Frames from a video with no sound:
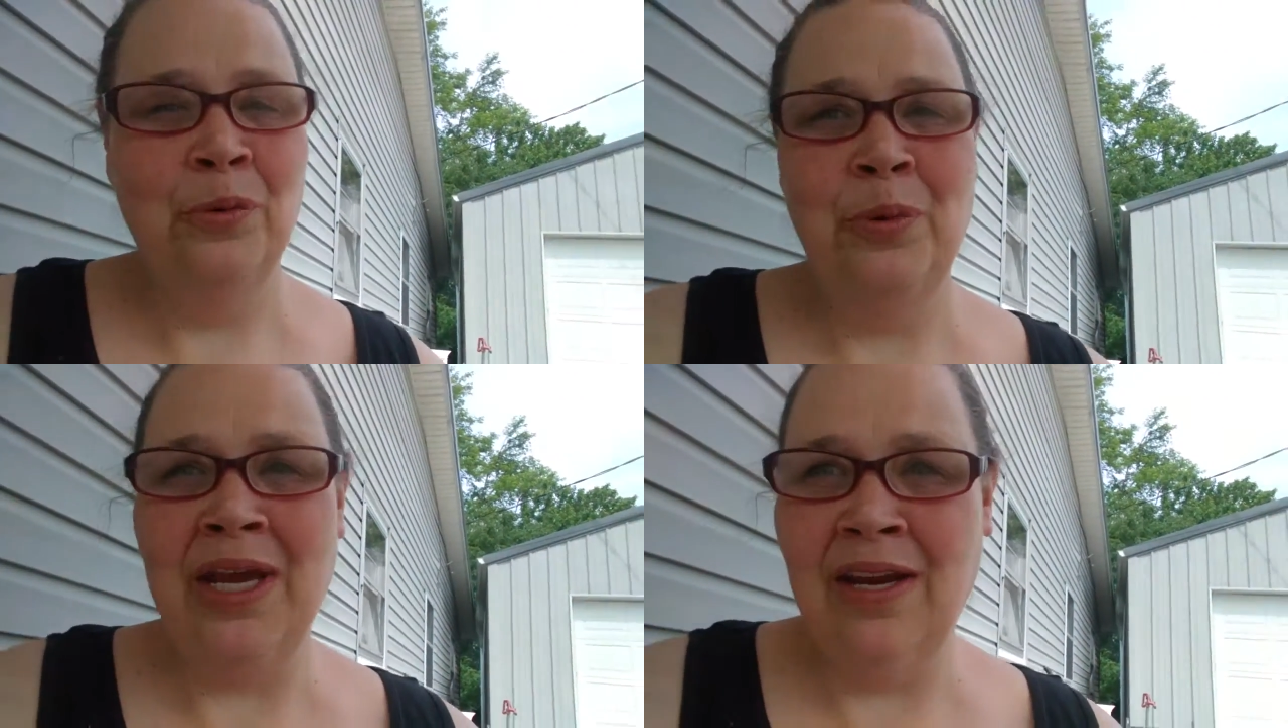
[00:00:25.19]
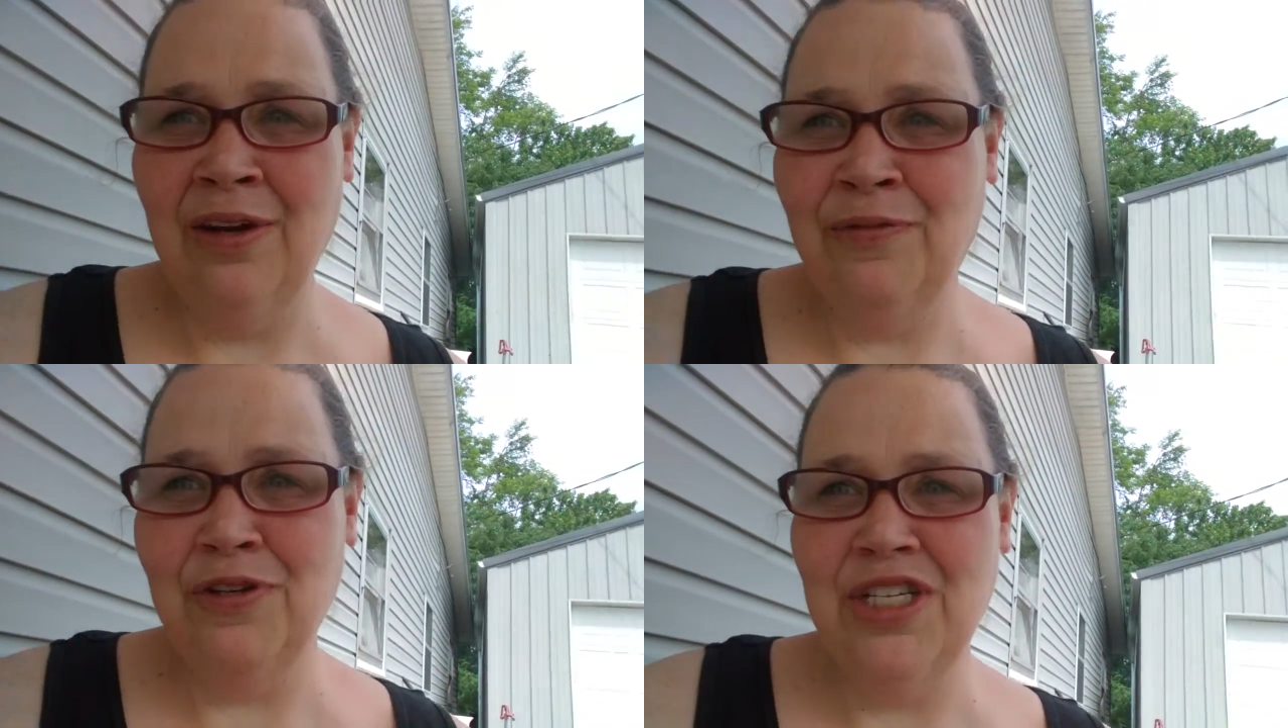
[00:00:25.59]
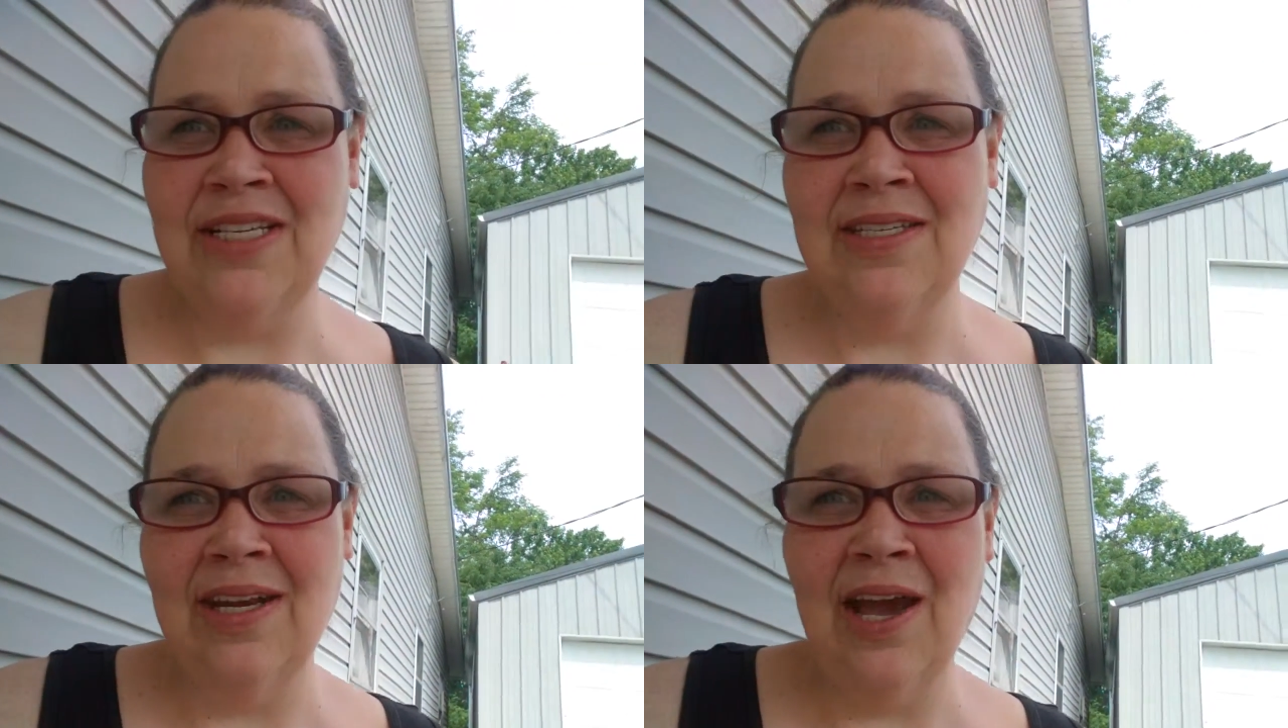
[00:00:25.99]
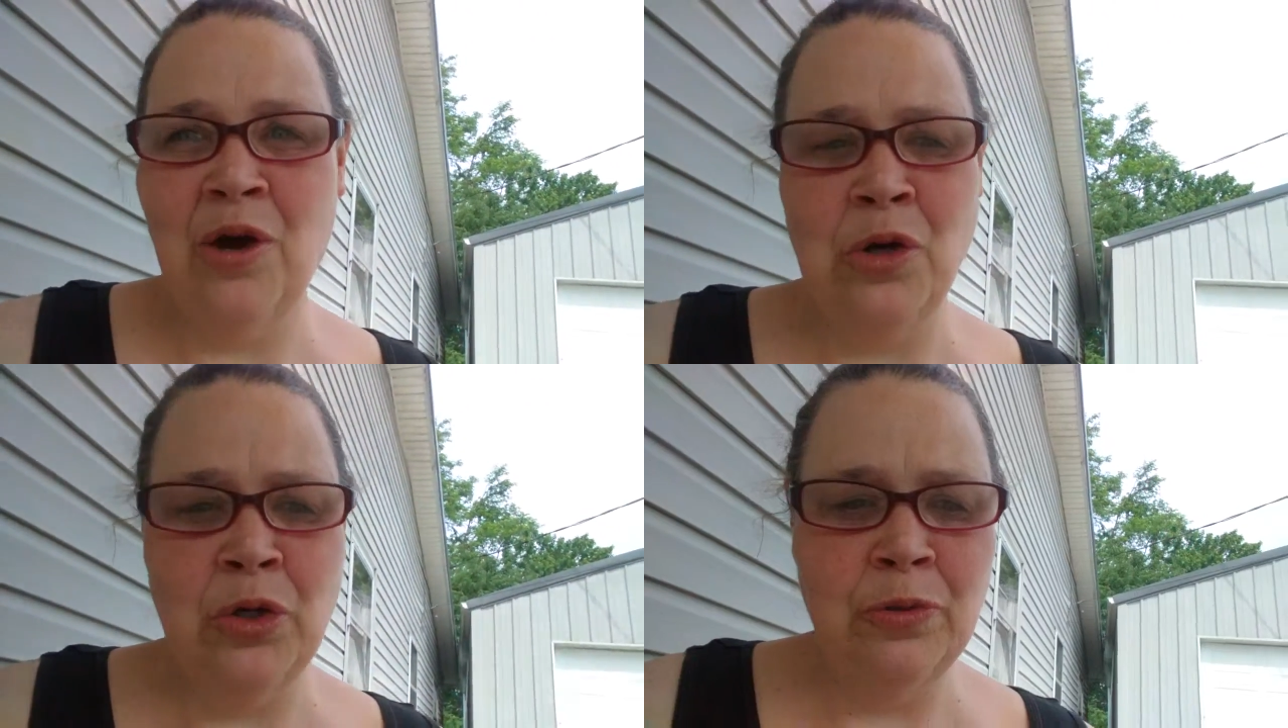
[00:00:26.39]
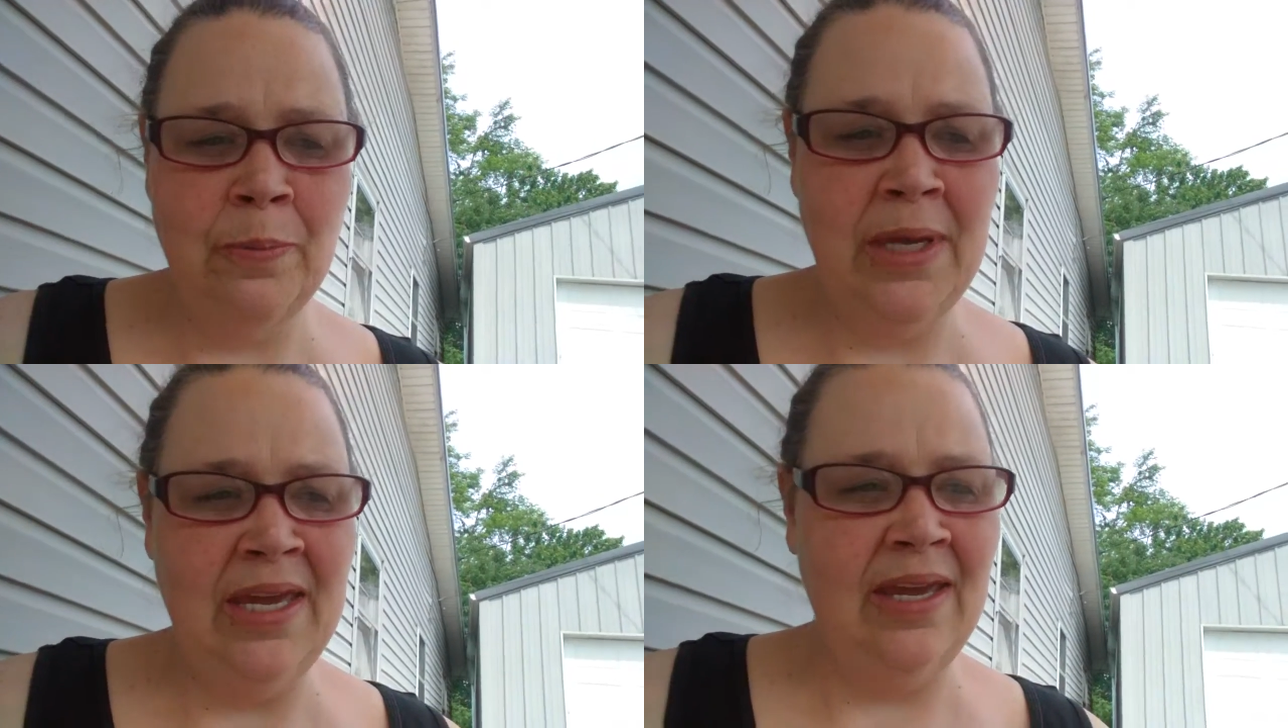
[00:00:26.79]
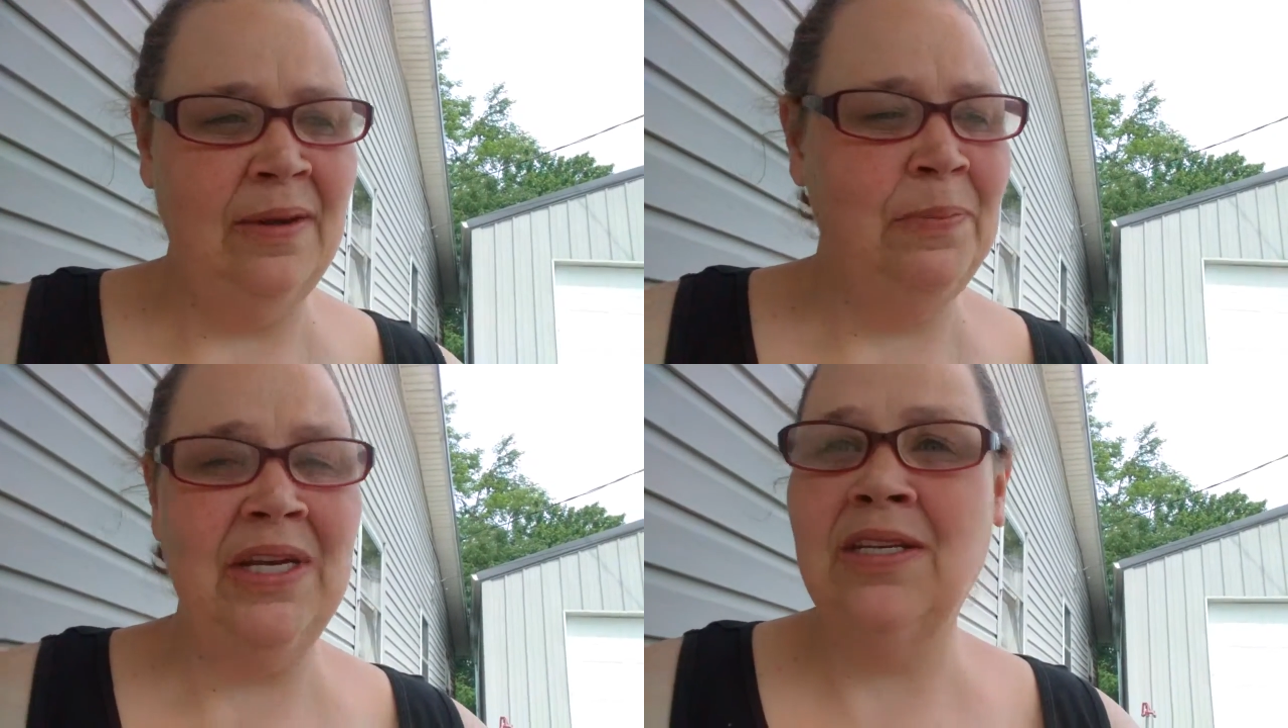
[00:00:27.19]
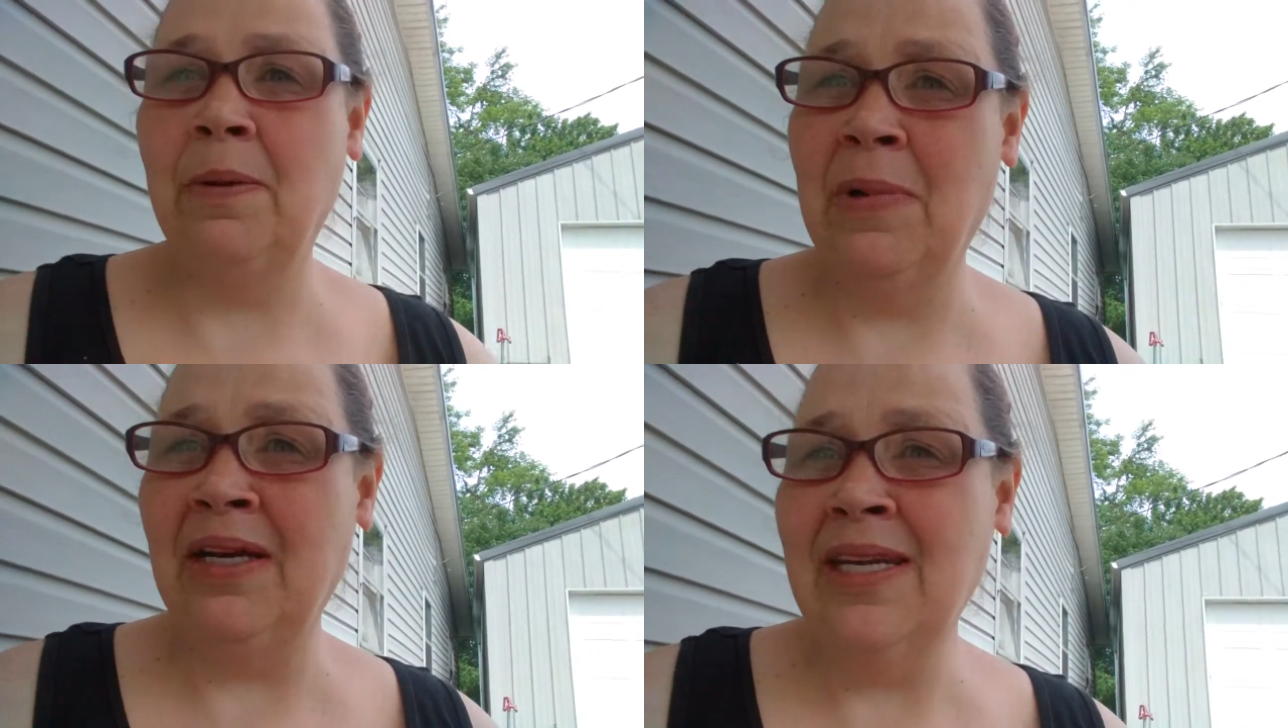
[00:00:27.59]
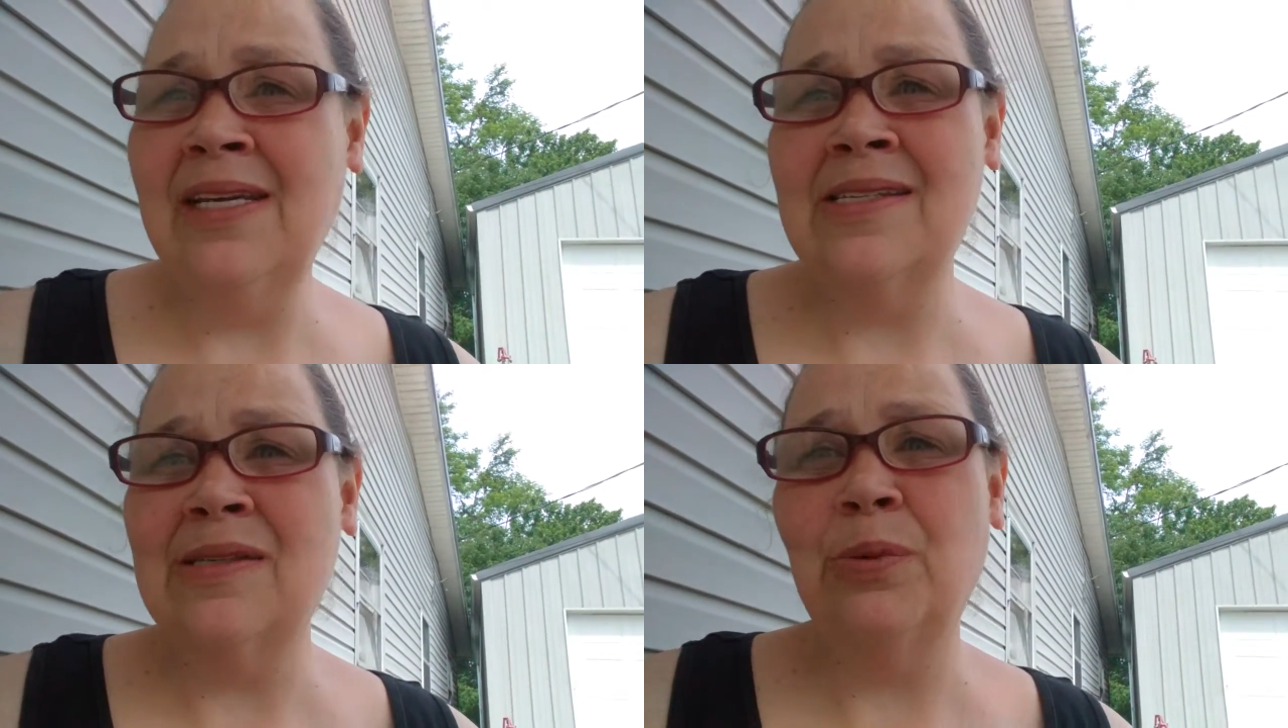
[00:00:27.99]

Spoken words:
Waiting for Jason to get home. He picked up my niece.